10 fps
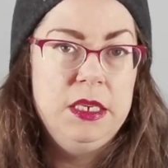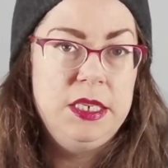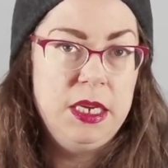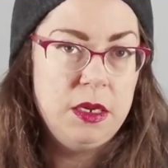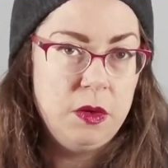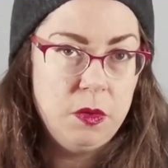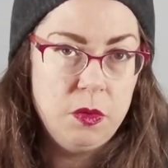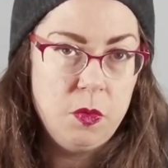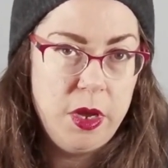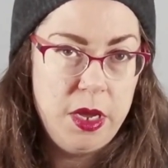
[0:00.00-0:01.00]
had taken
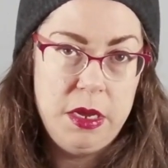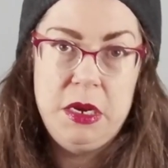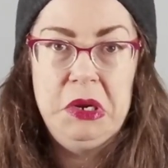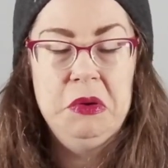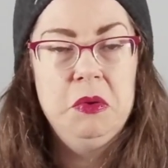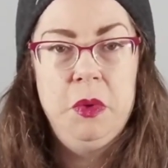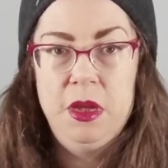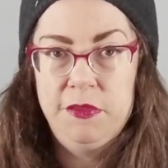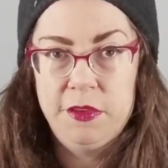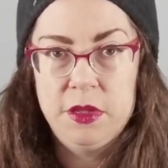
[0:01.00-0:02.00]
her away and hid her
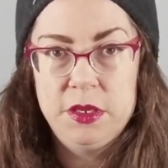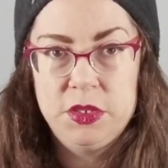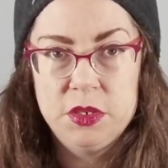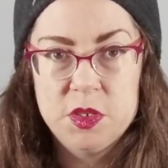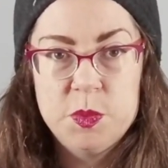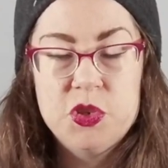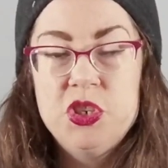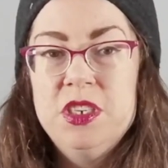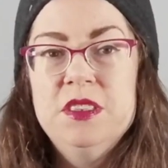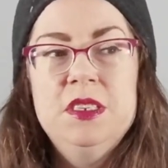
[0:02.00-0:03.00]
away for all these years, but
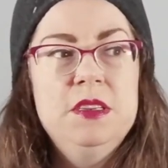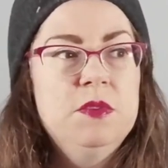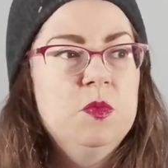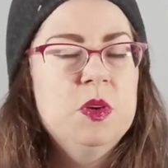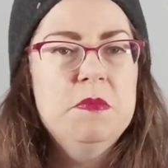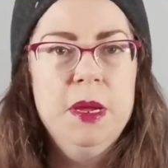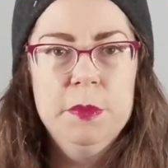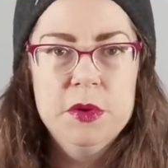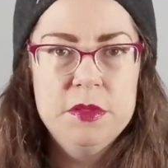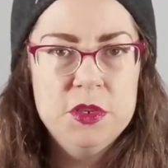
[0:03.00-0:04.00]
she doesn't even
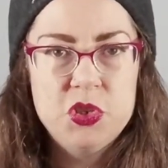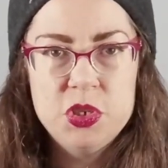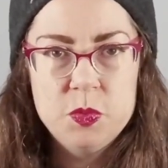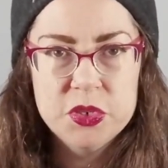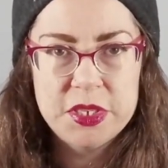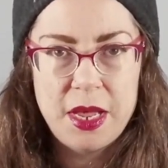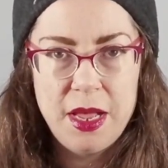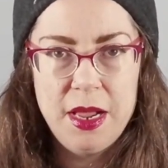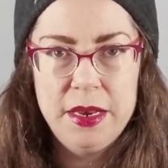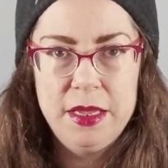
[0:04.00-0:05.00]
remember that she was
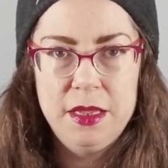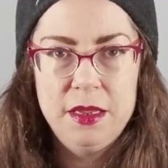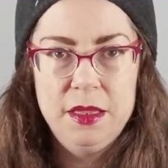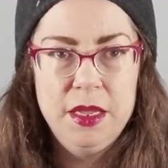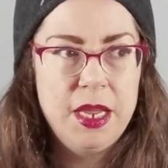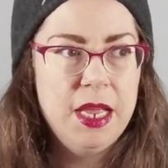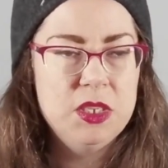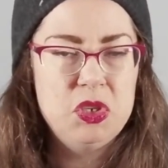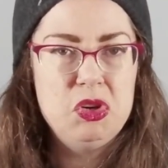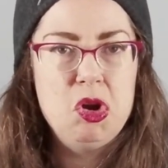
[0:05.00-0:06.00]
on it and like
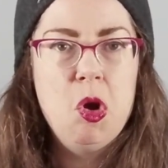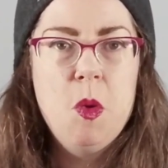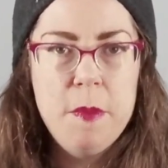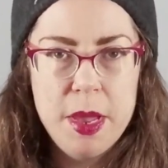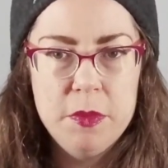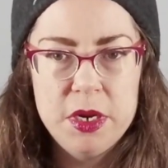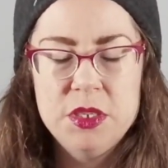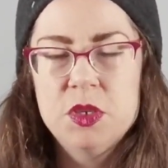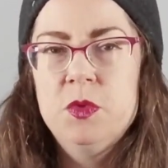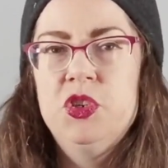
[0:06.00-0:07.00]
has no
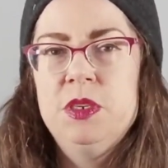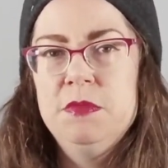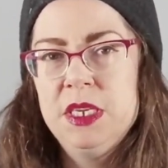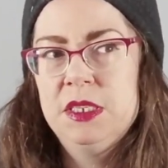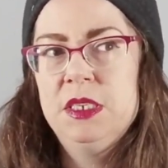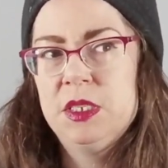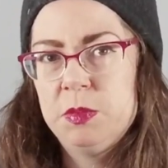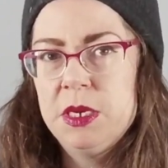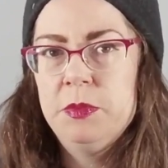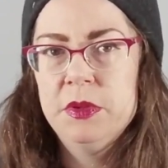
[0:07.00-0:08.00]
memory. And so when she meets
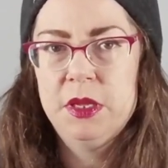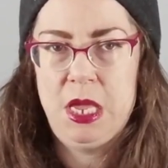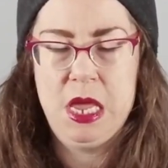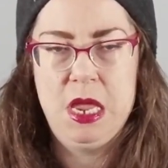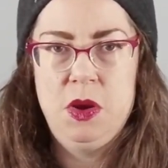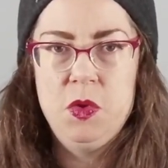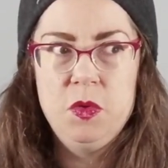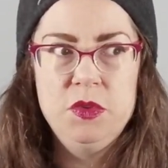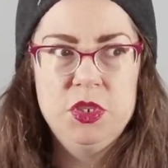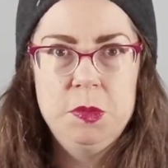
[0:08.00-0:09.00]
these people again
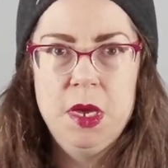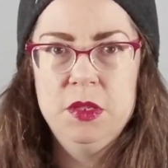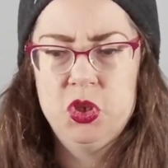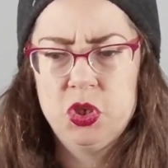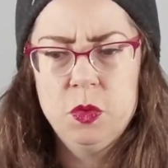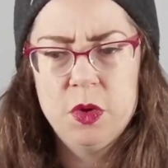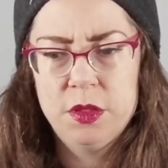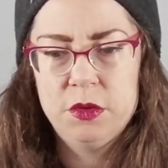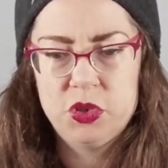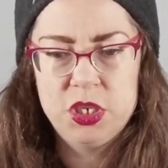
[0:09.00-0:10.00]
who used to be on the show
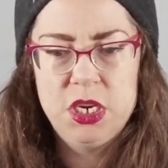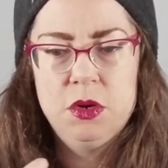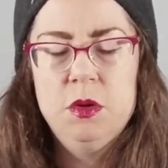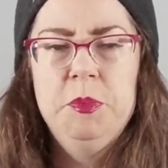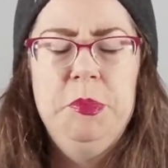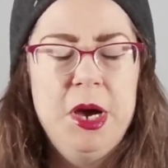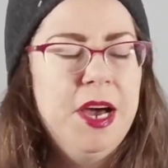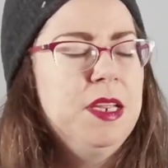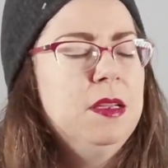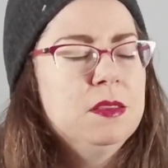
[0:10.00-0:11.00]
with her, she in her
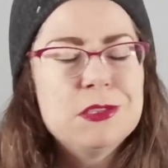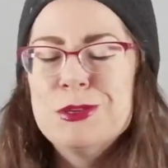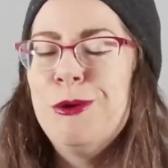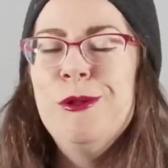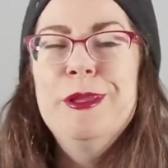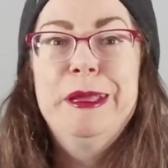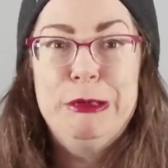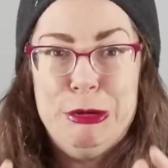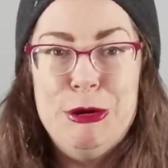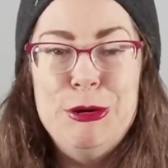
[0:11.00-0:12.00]
body and soul like